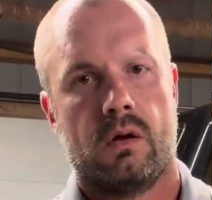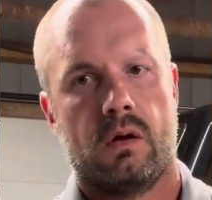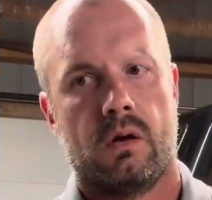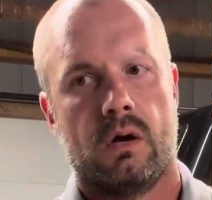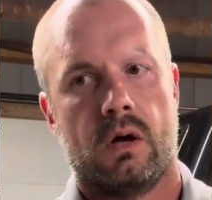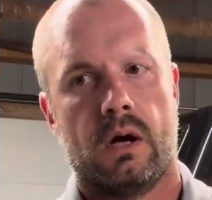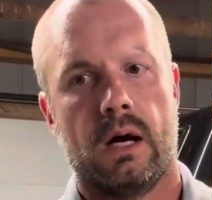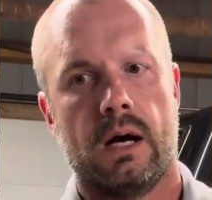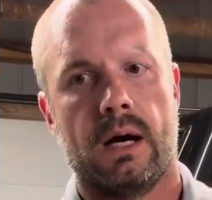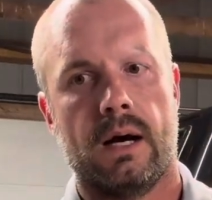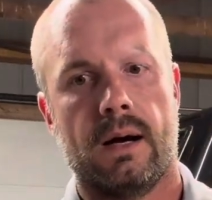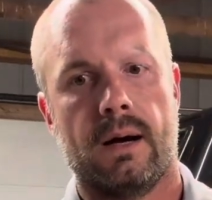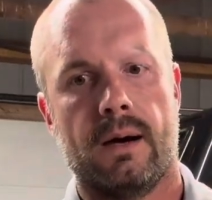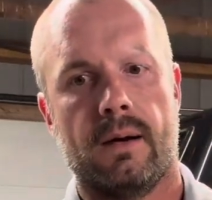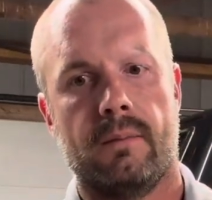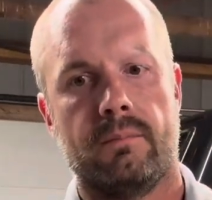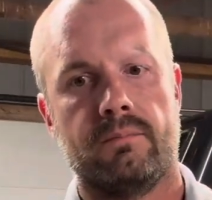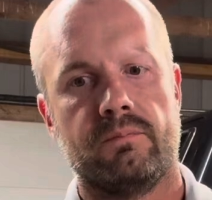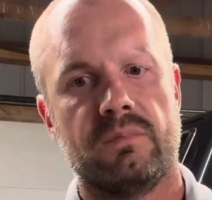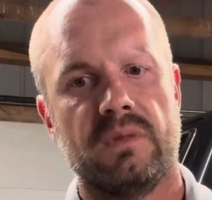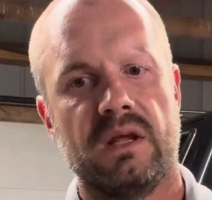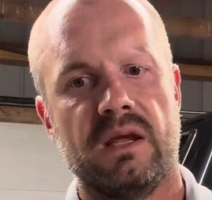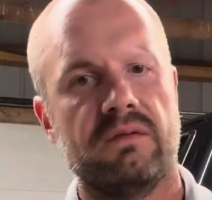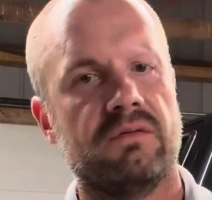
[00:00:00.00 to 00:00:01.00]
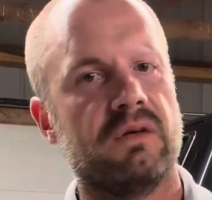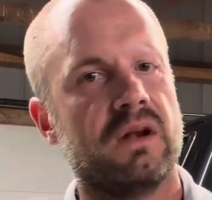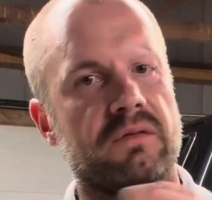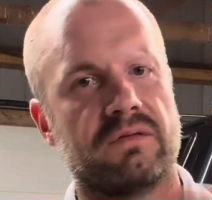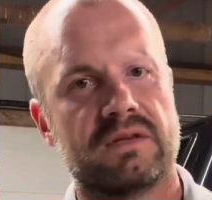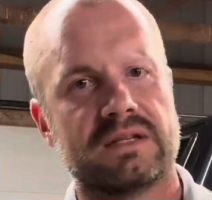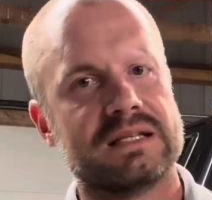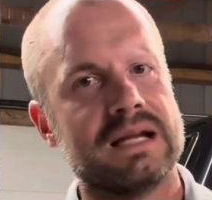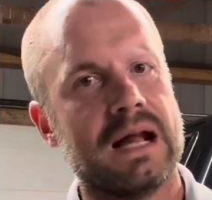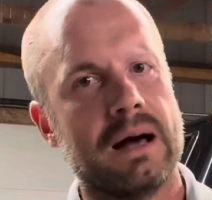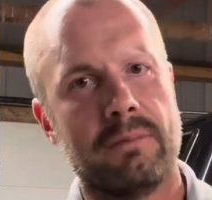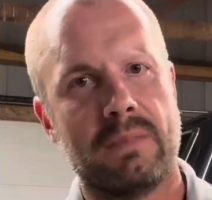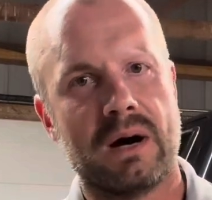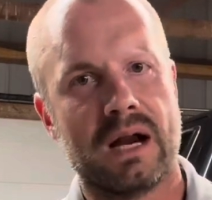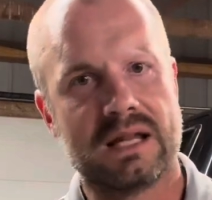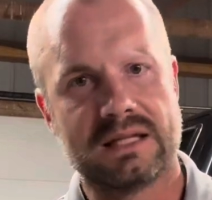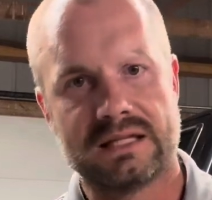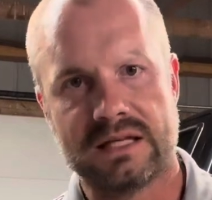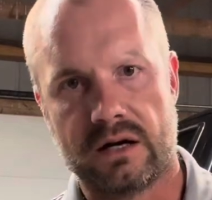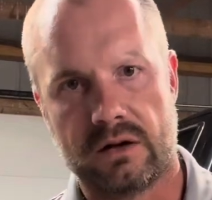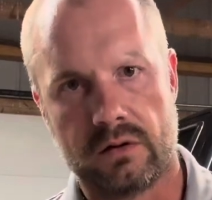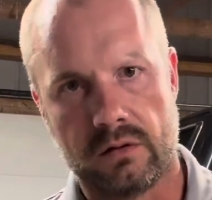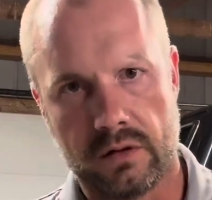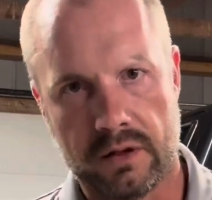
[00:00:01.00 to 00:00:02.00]
even if it's not
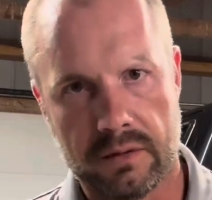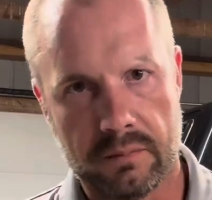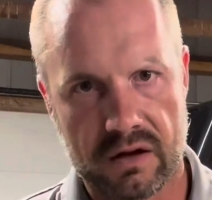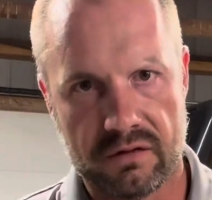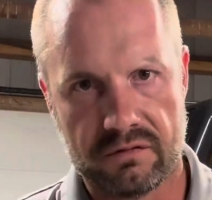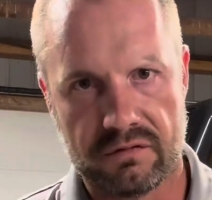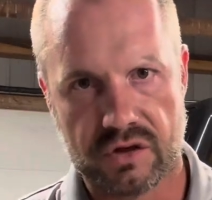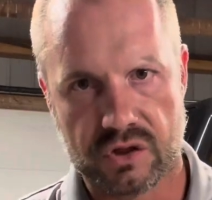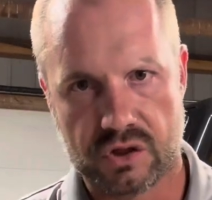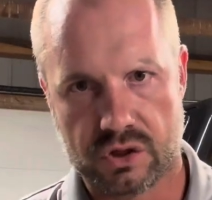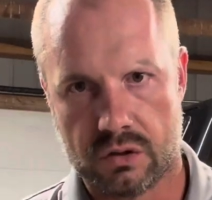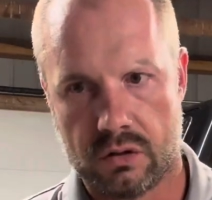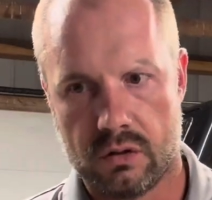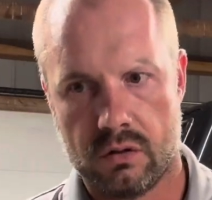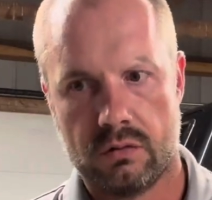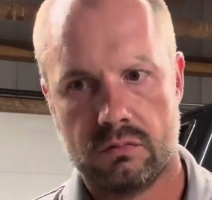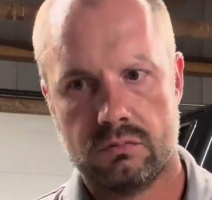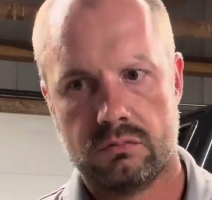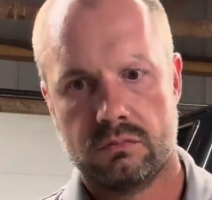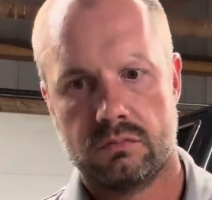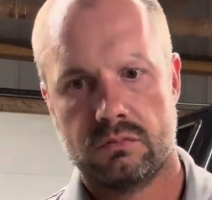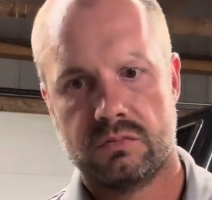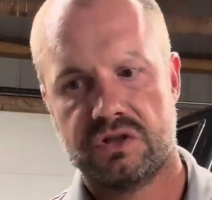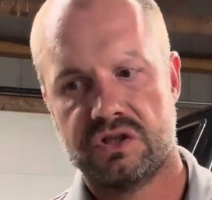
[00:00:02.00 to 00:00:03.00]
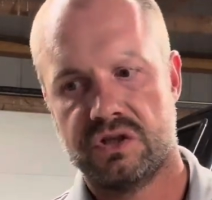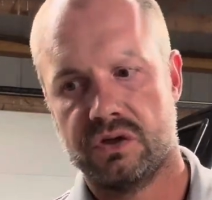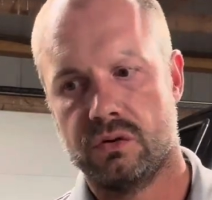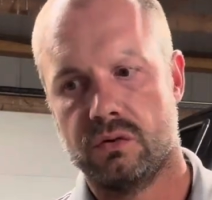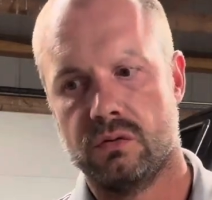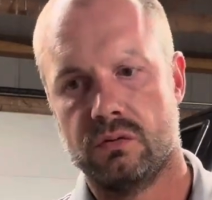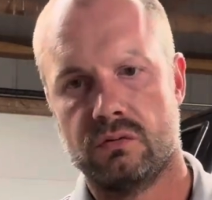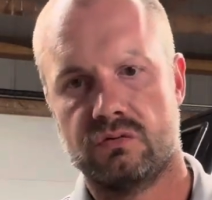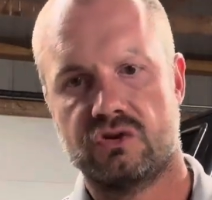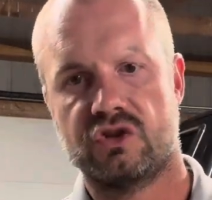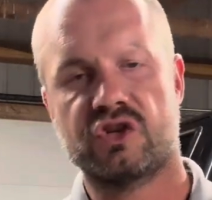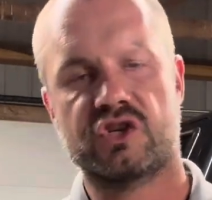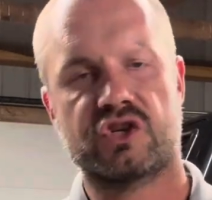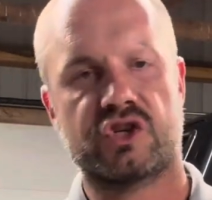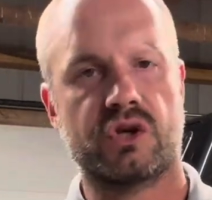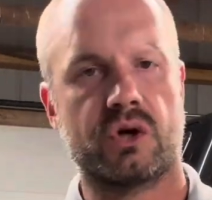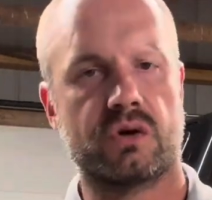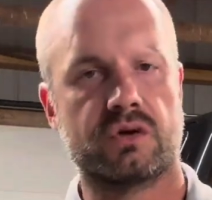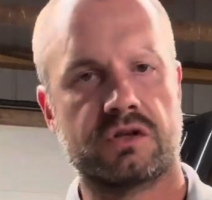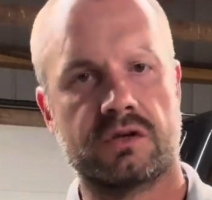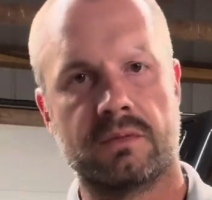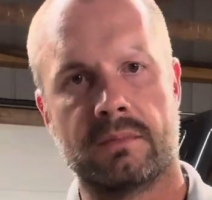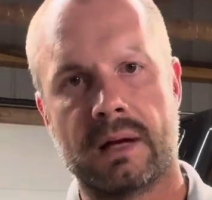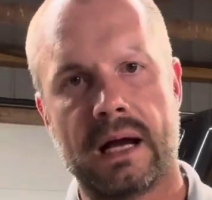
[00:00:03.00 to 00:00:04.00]
monetarily beneficial, to just show
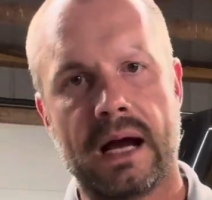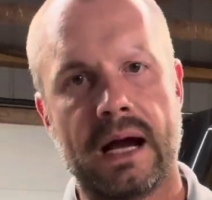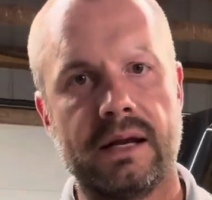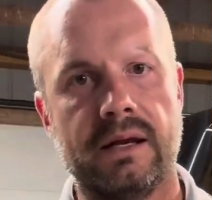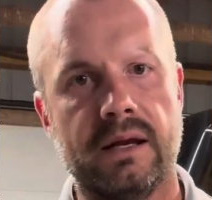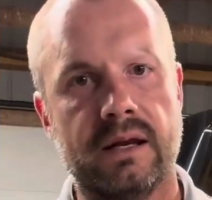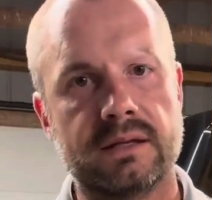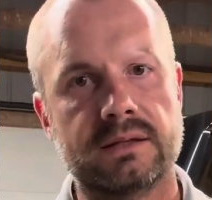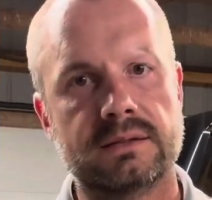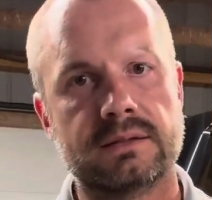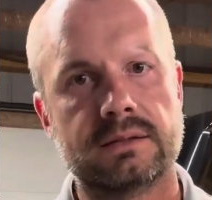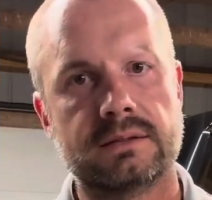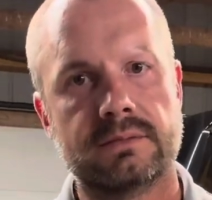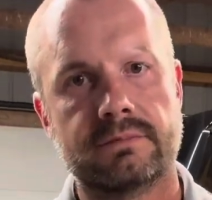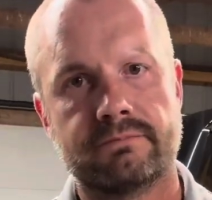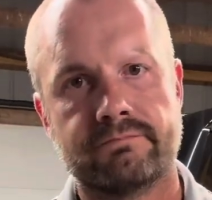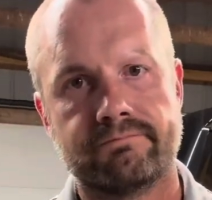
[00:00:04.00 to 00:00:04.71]
some kindness.